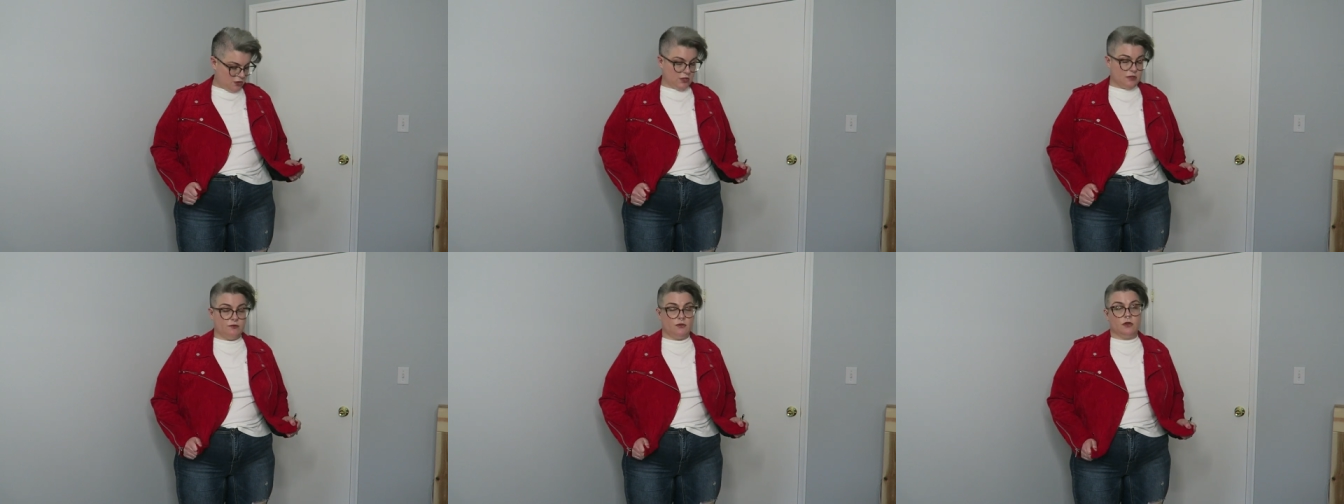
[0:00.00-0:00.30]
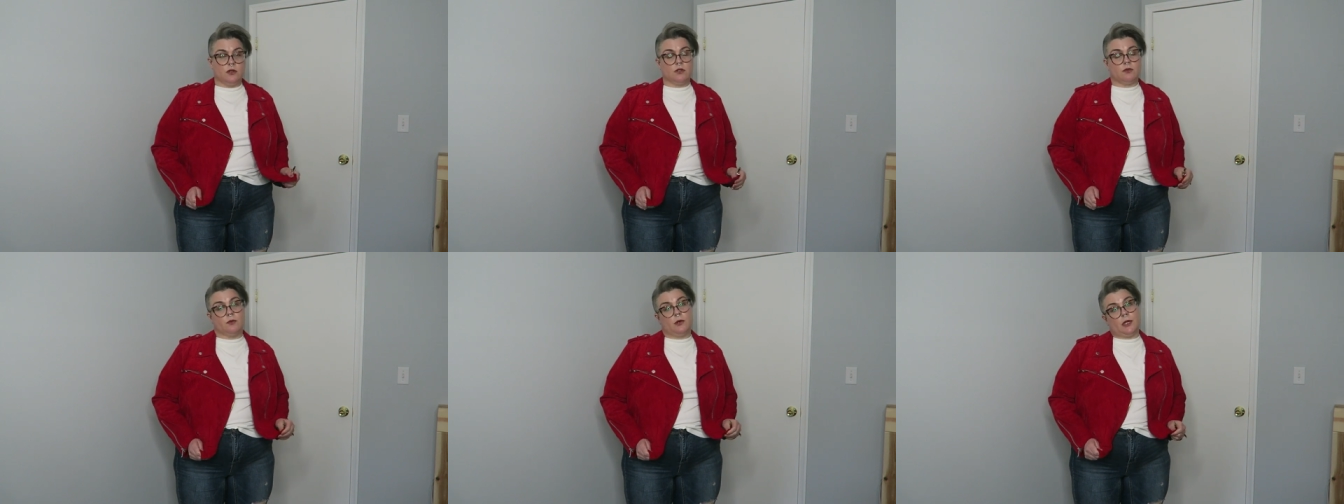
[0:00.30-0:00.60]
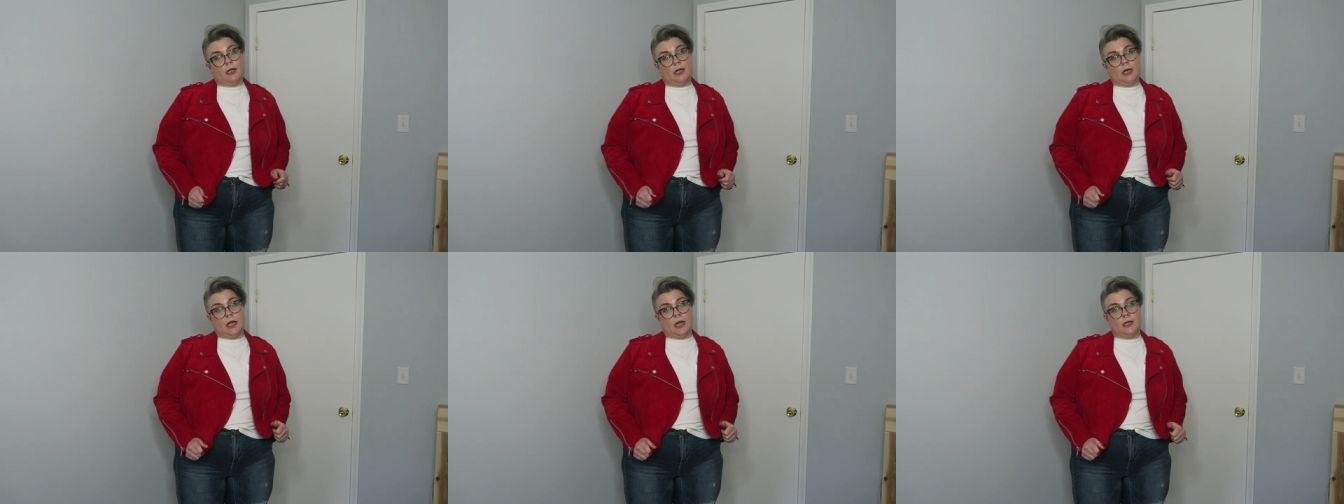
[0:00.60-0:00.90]
it just feels
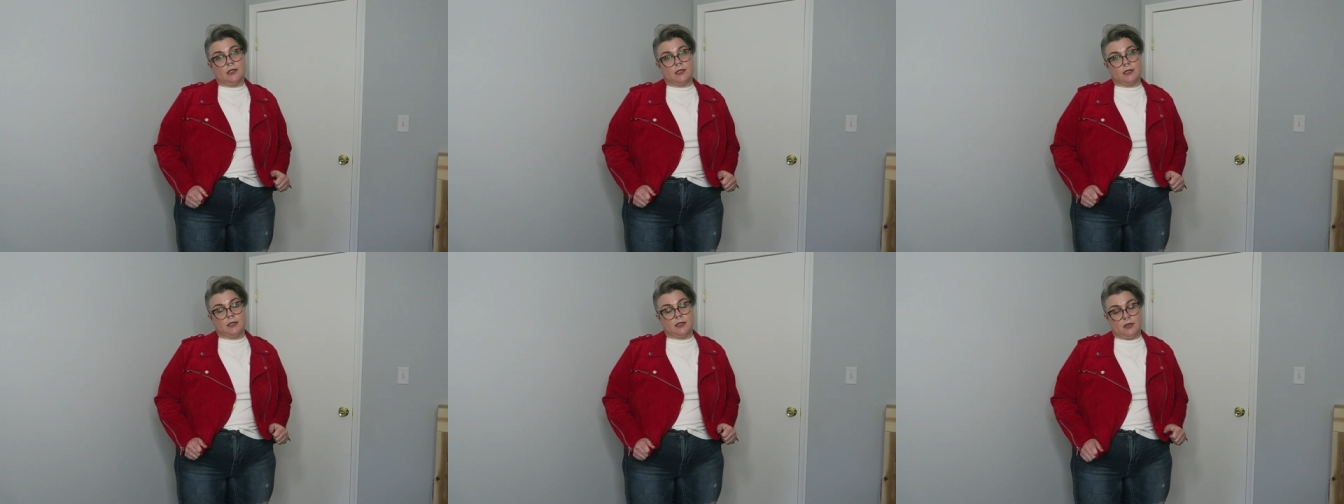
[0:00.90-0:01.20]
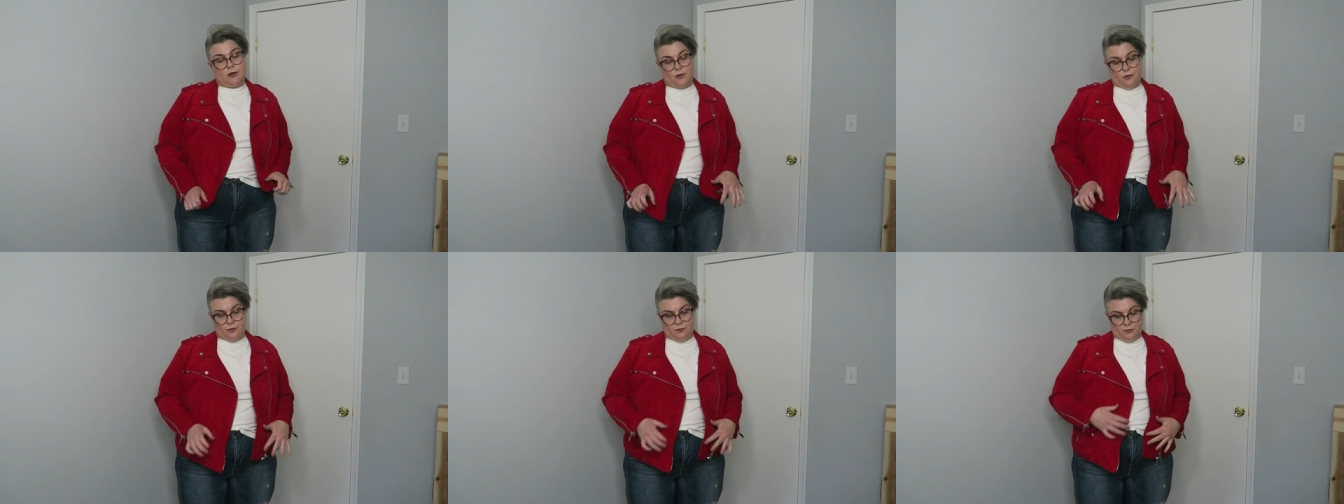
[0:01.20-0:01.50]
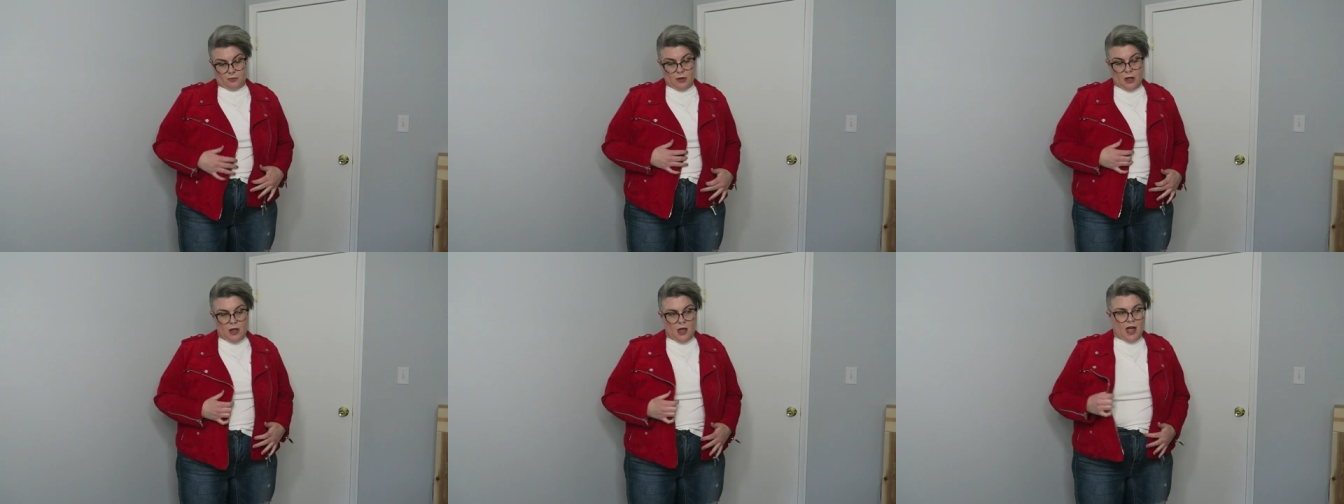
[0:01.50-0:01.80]
really nice. So
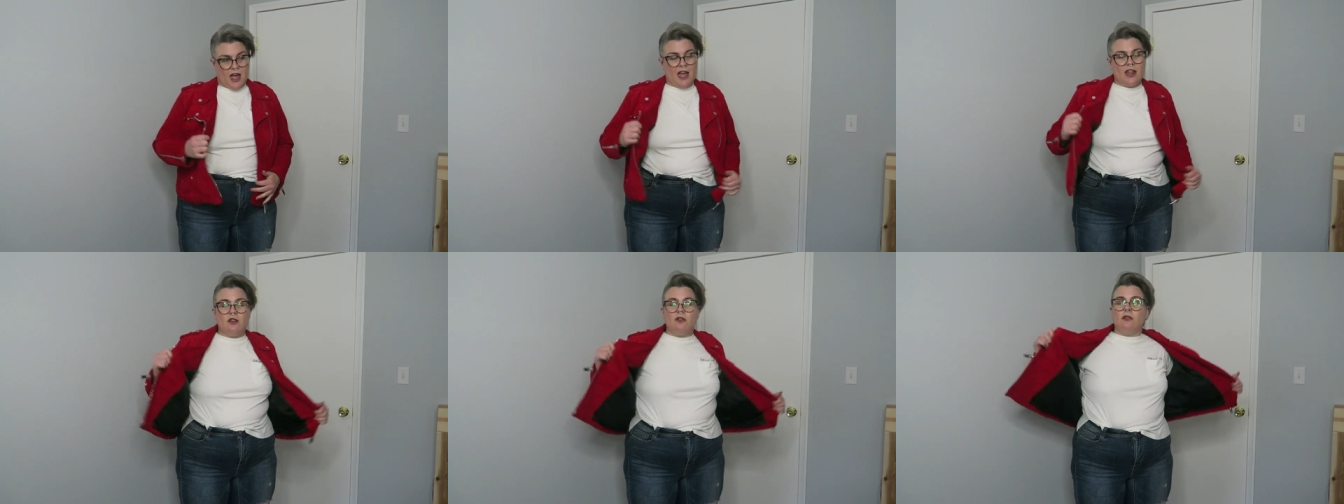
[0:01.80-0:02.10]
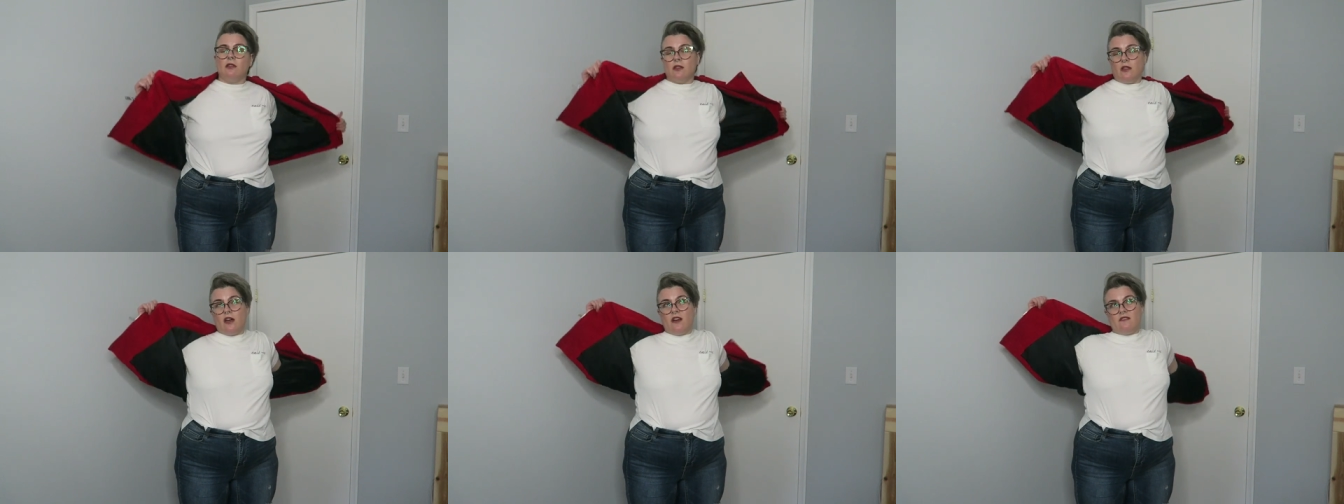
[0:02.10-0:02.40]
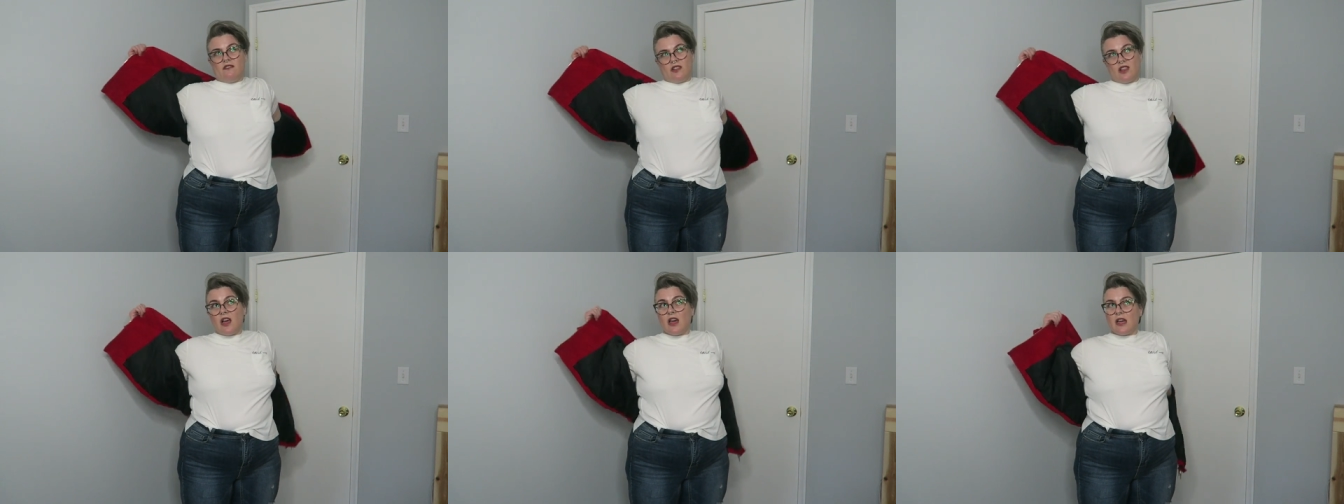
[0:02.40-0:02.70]
I don't
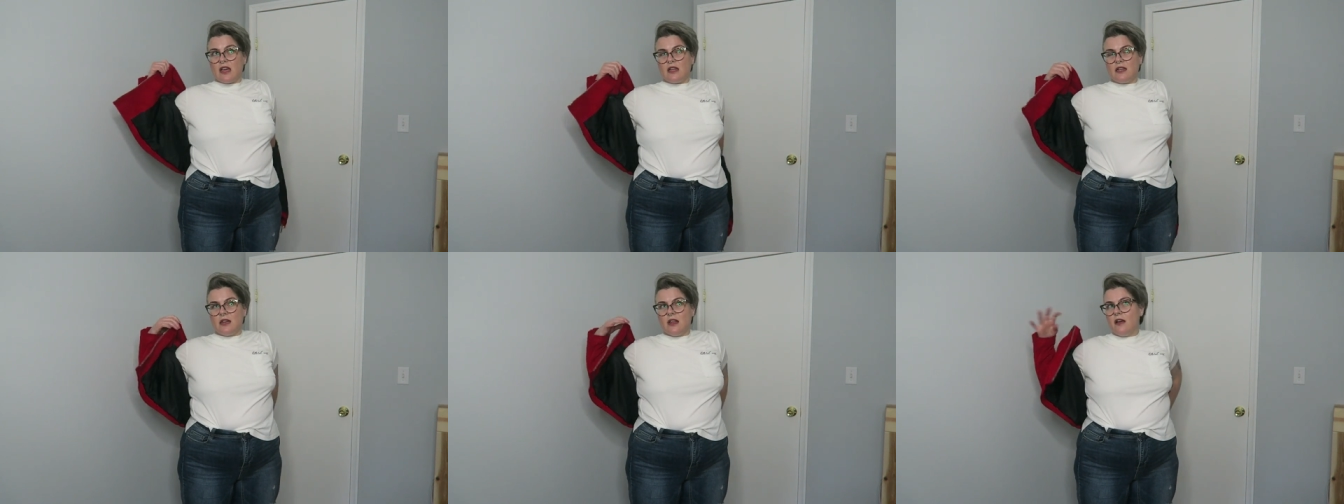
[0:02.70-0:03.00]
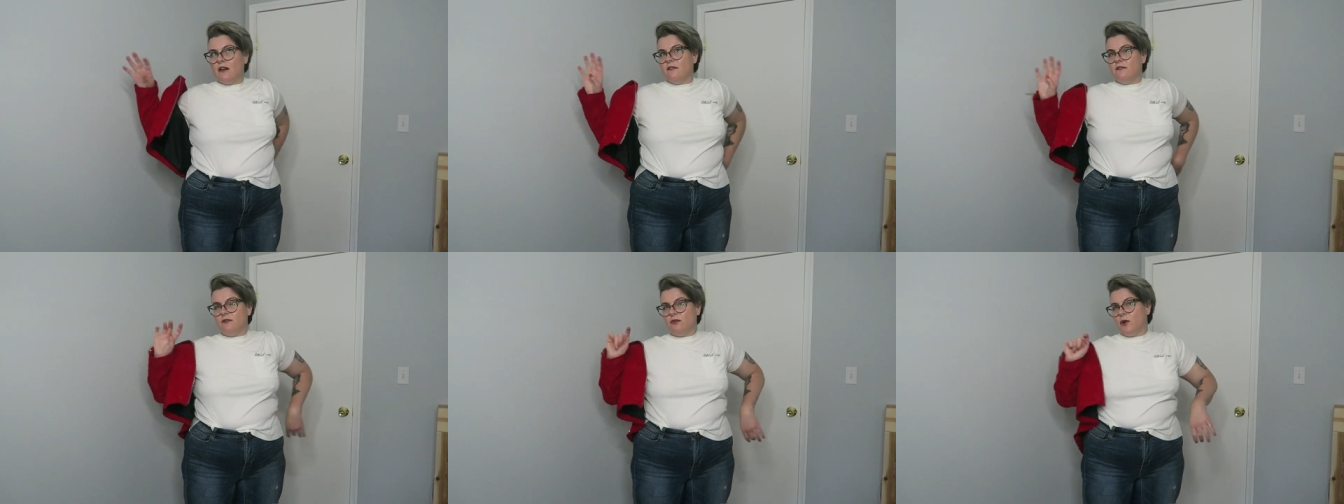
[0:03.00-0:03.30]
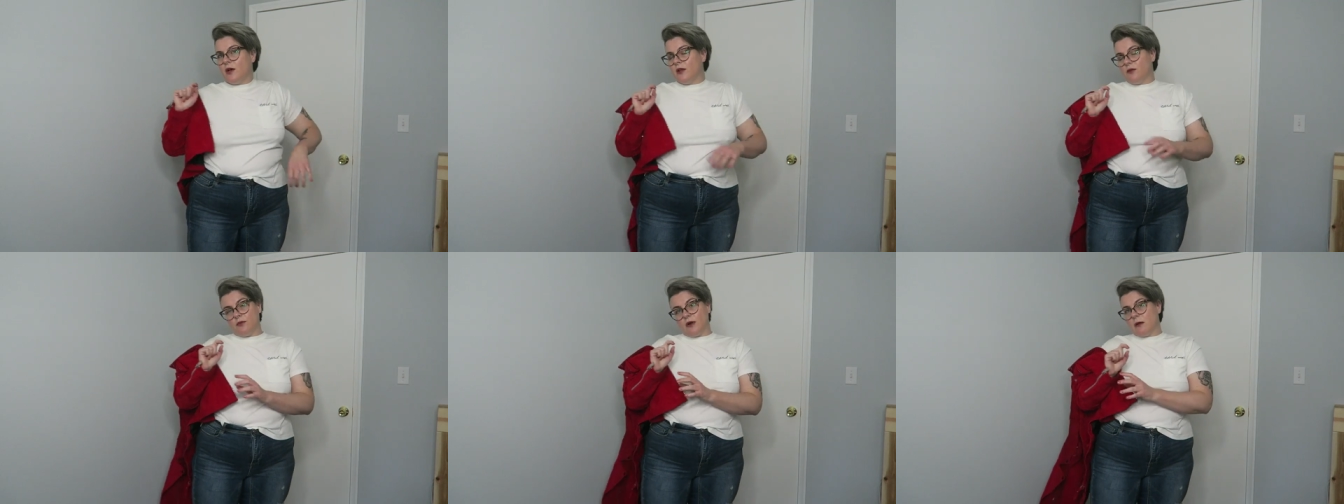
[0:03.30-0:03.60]
love a lot of
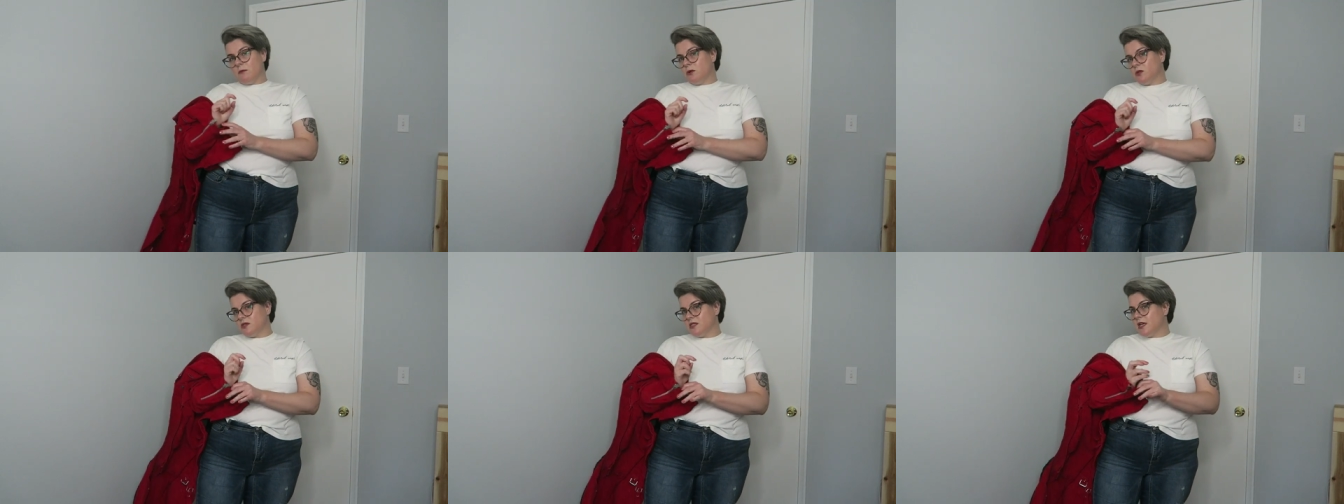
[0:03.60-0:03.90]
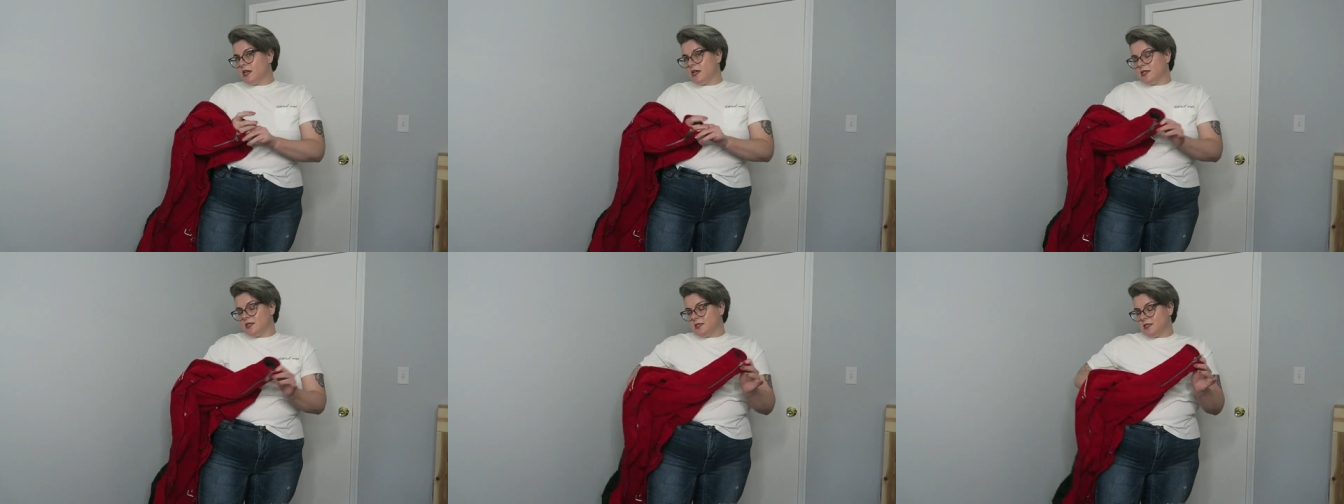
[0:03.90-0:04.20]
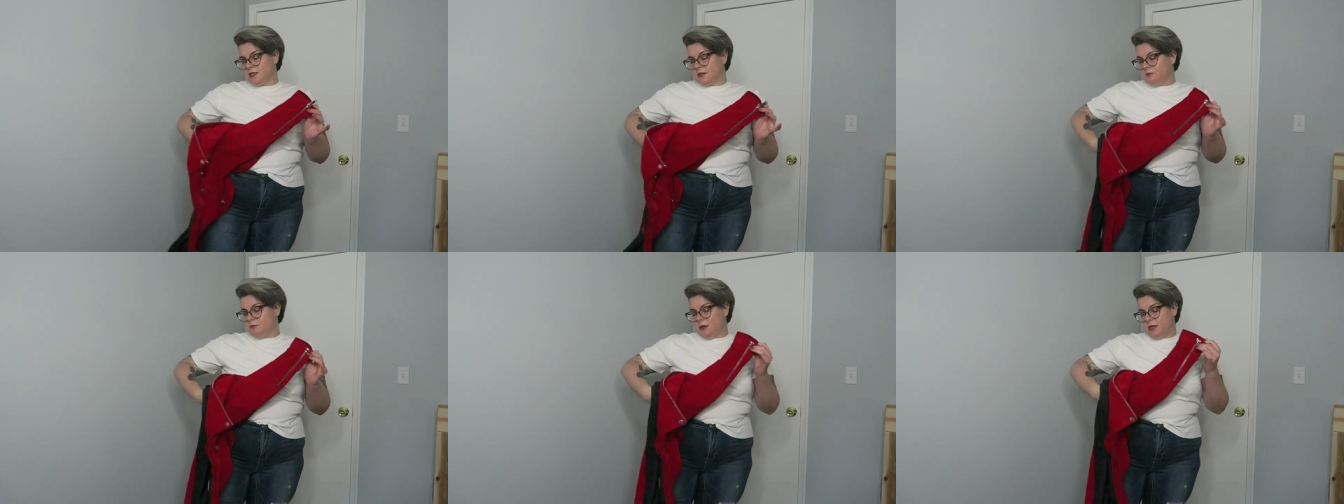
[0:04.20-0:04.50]
what Rebel does,